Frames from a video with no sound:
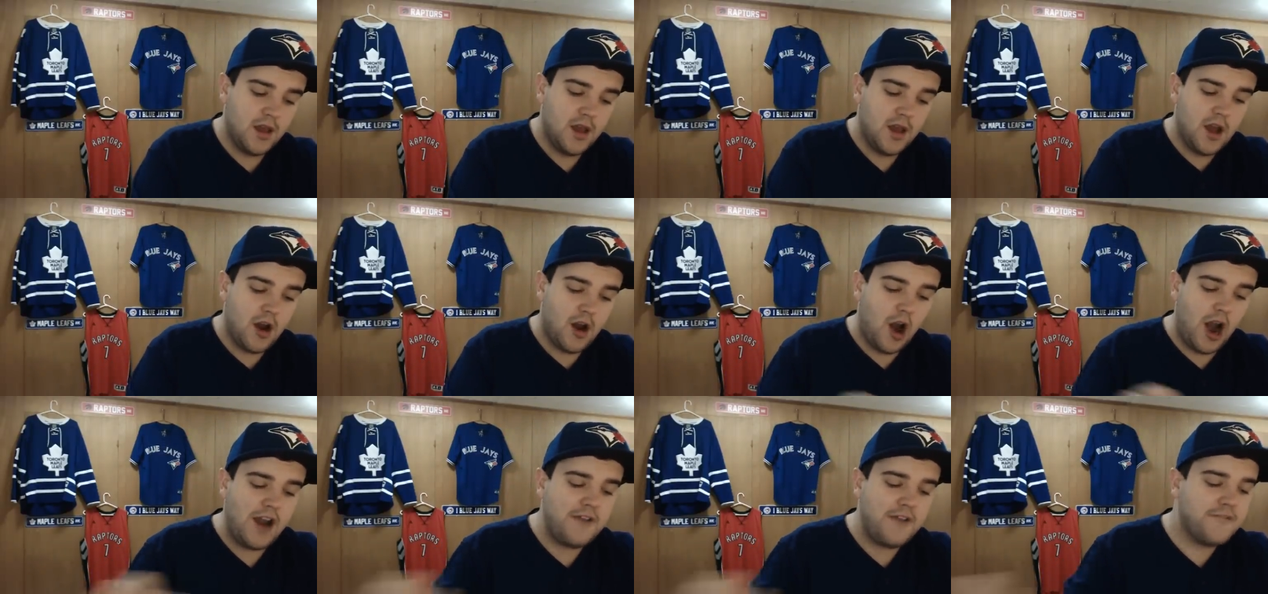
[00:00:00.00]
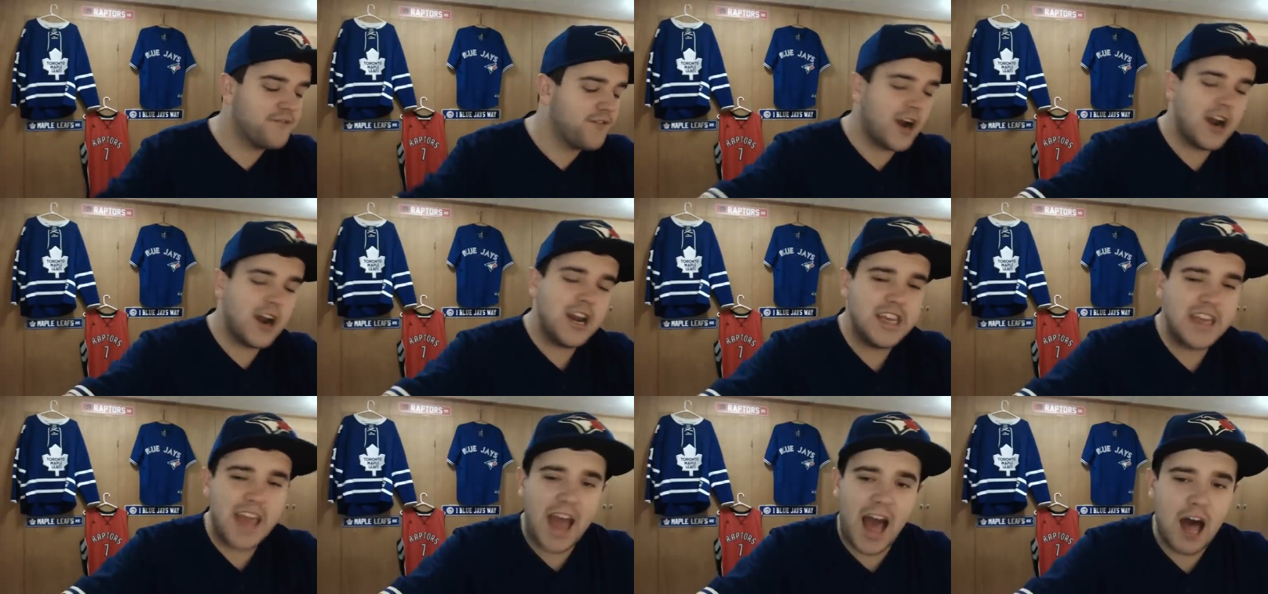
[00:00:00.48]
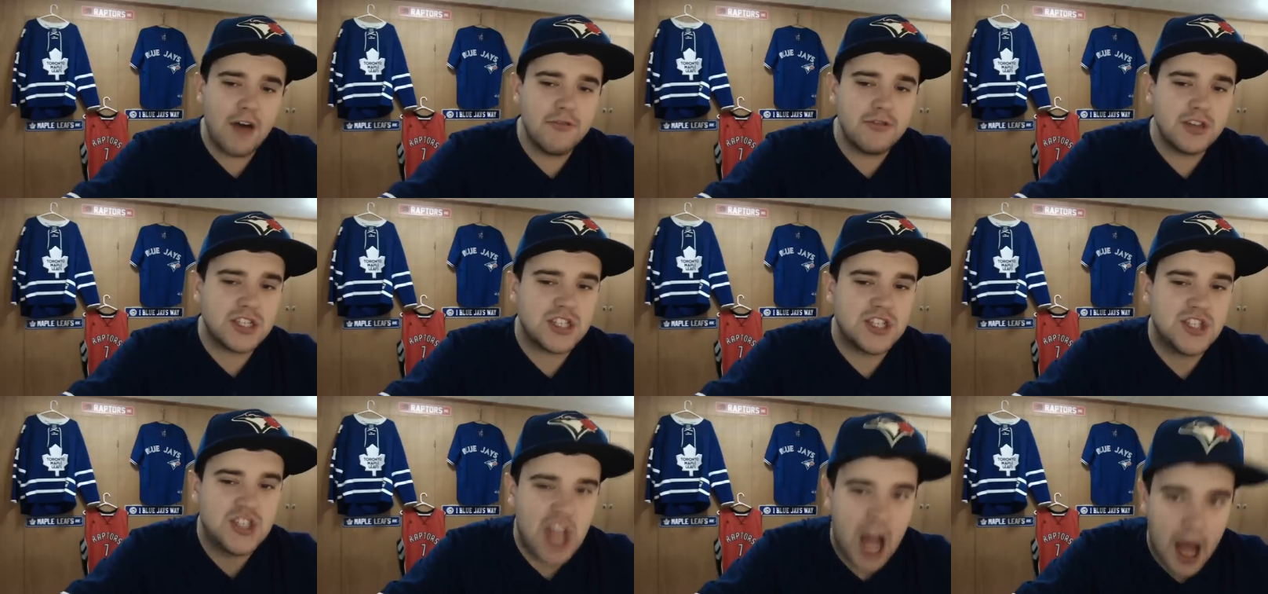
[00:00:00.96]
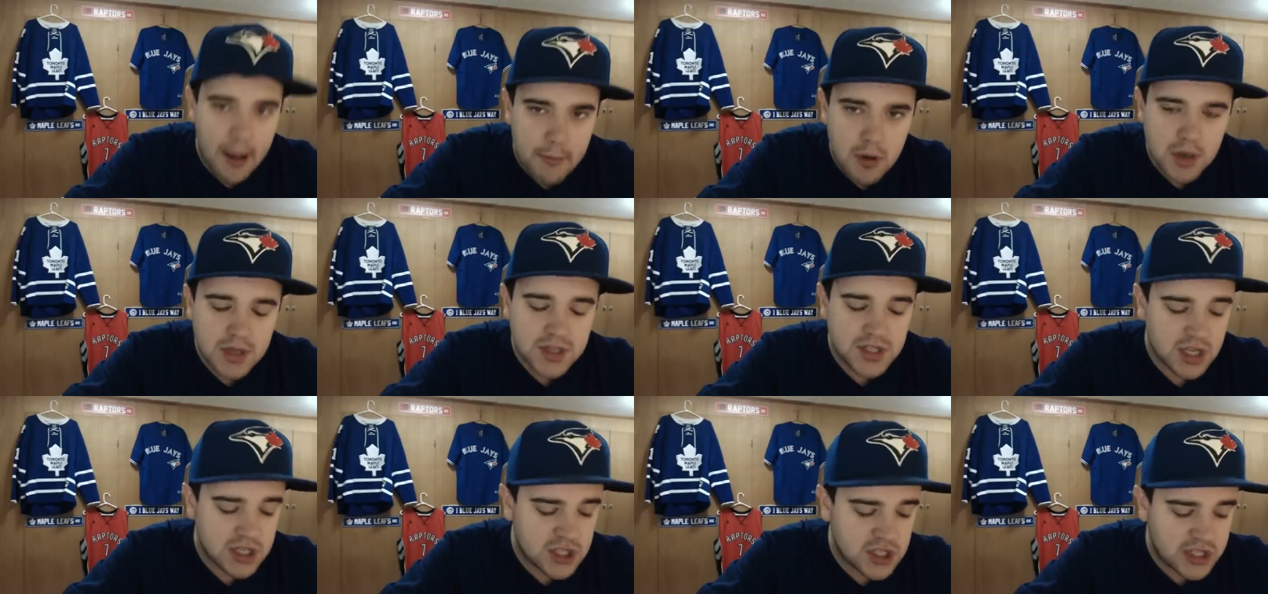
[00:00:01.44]
All right, Freddie Galvis
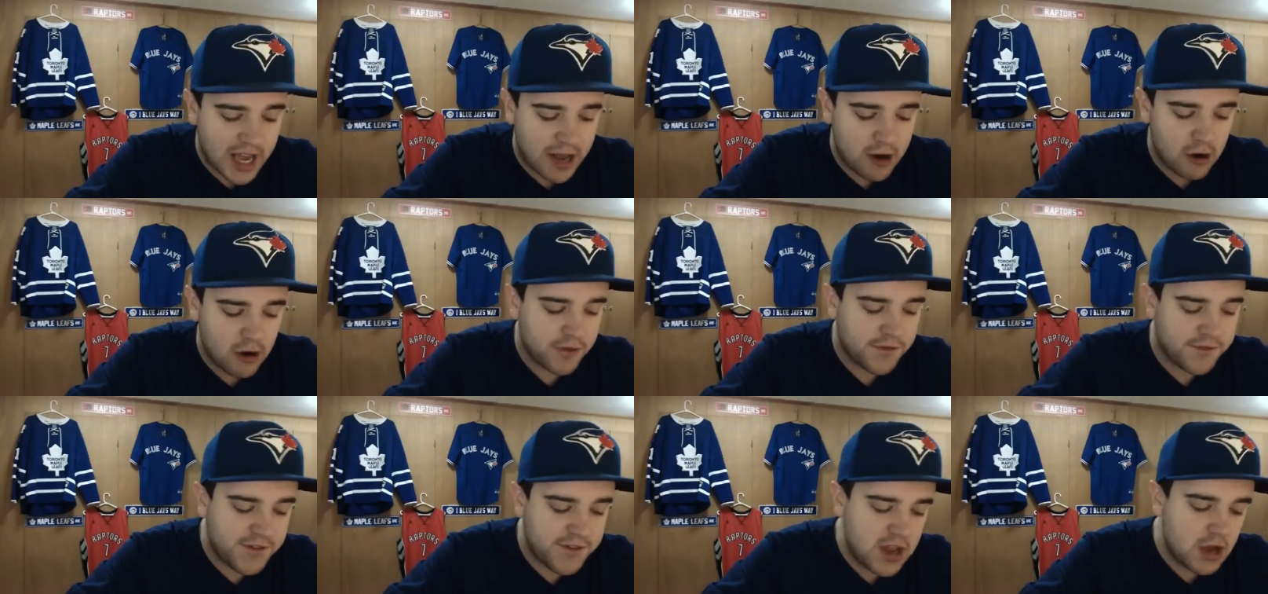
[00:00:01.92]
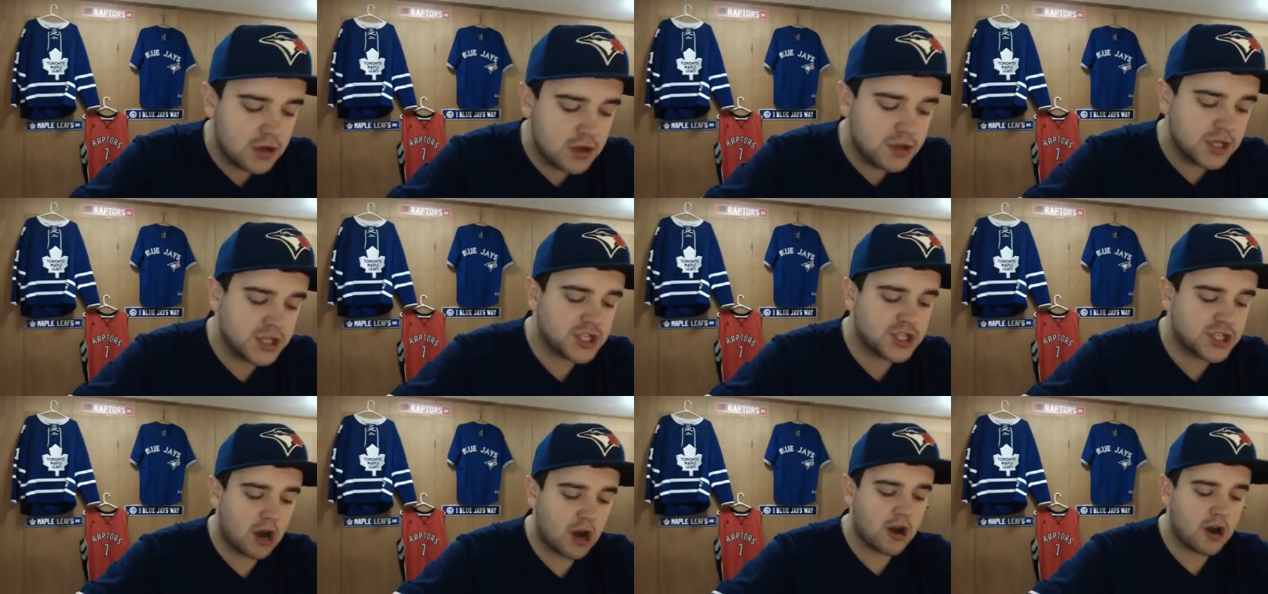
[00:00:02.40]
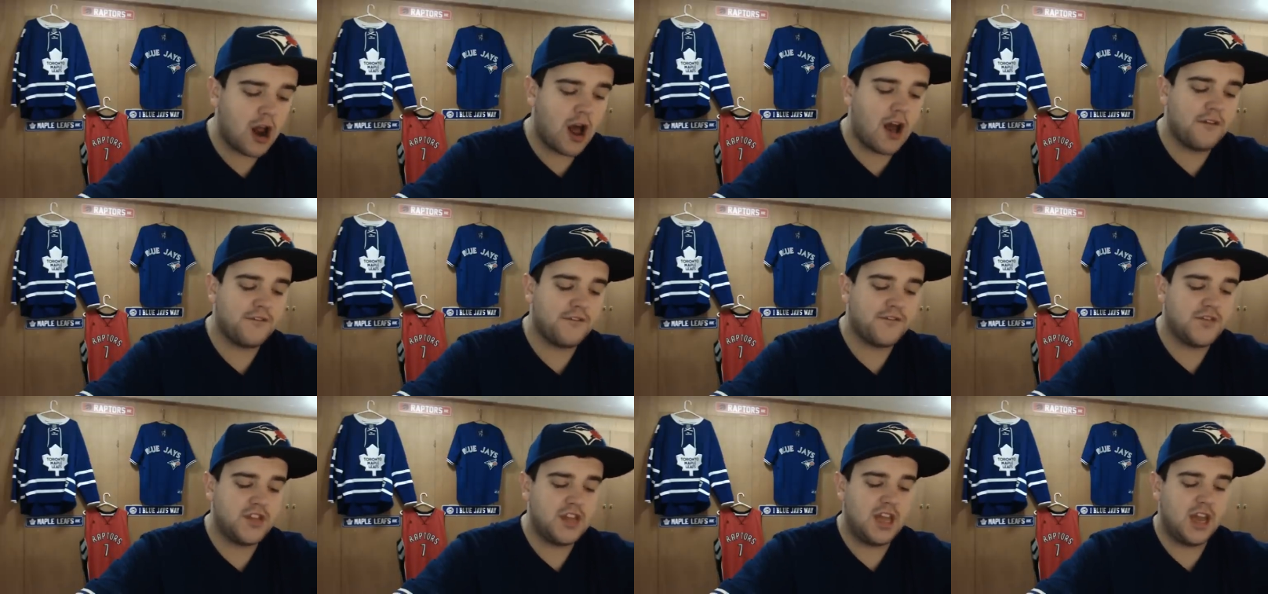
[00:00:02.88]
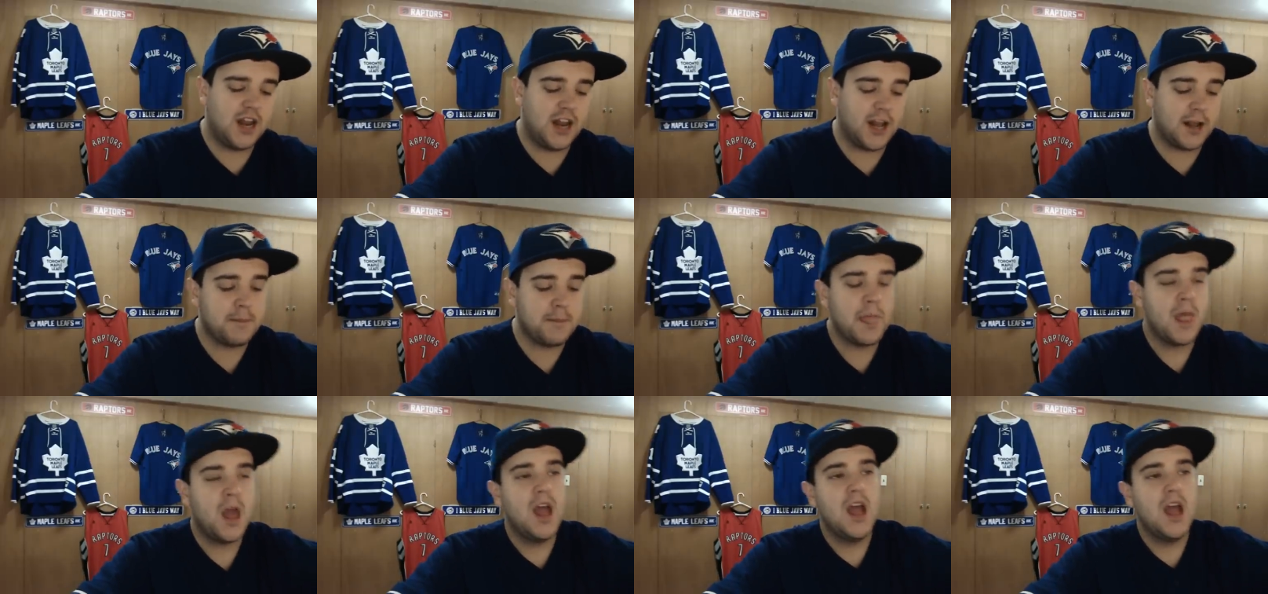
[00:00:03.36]
doubles to center field to start off the
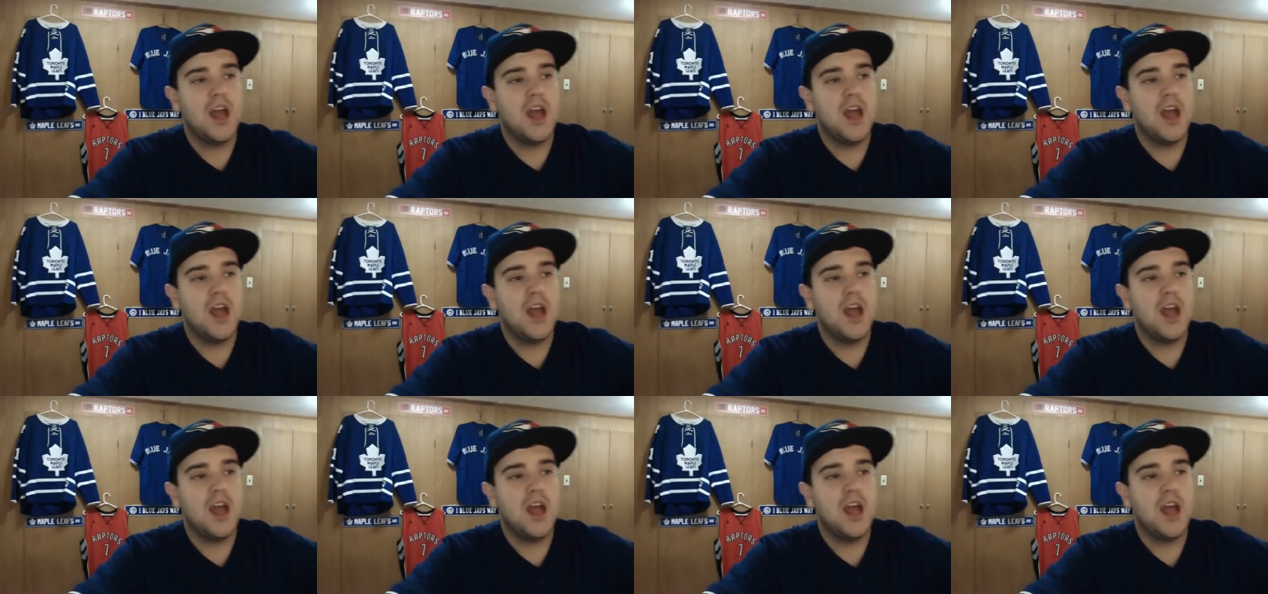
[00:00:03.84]
inning.